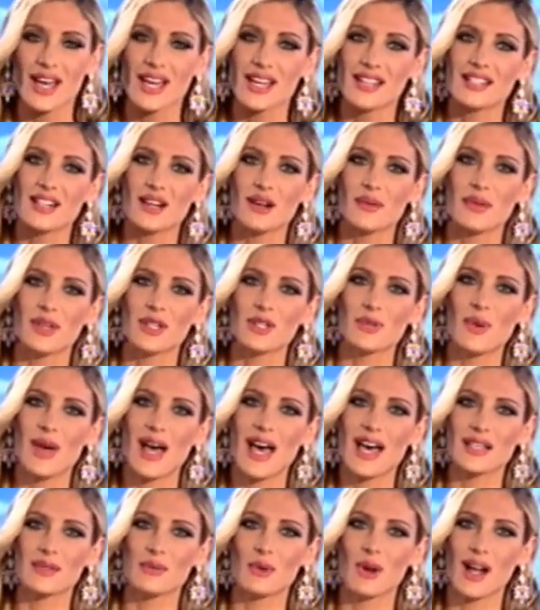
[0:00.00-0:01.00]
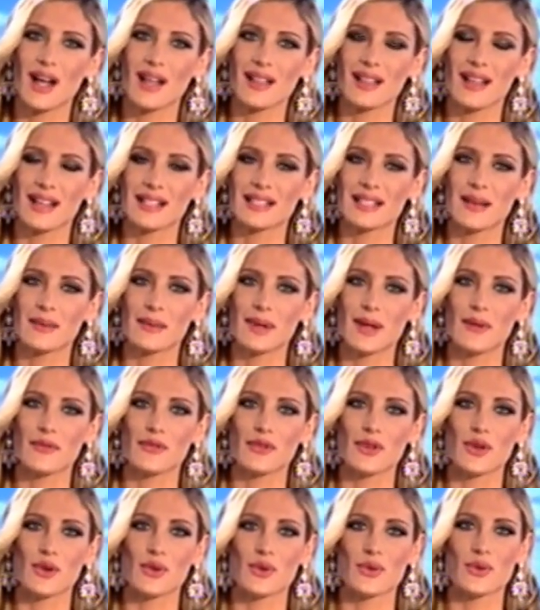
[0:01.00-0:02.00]
Tara Milspa has more headlines coming up for
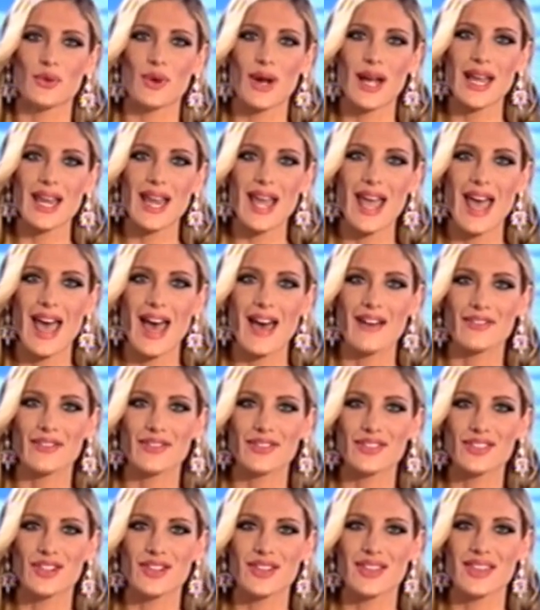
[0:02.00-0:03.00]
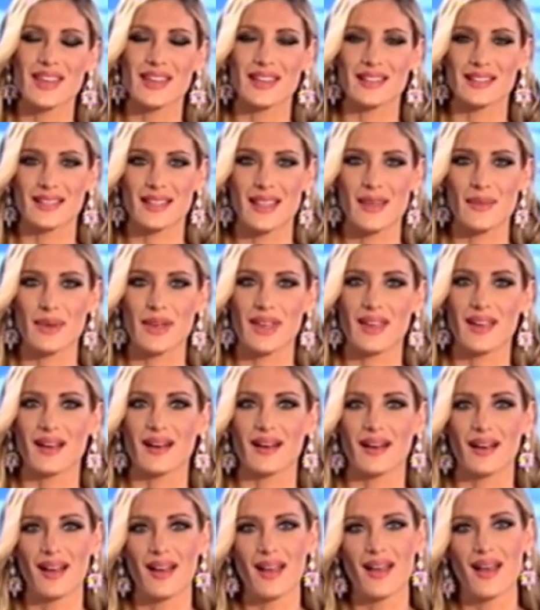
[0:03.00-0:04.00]
you right after this. Keep it
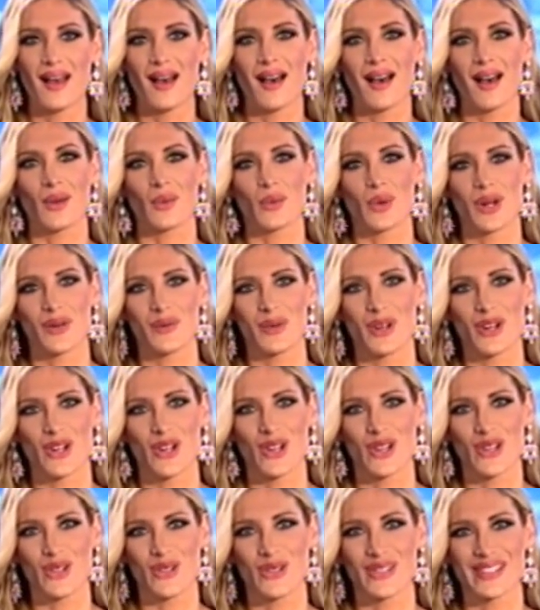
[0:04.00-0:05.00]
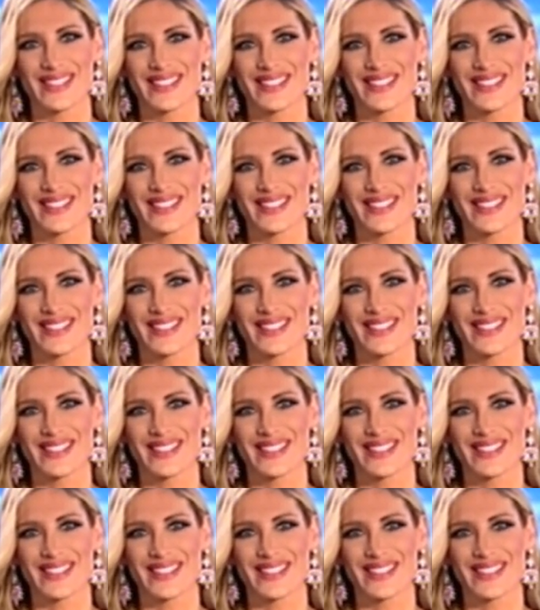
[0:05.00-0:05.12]
here on One American News.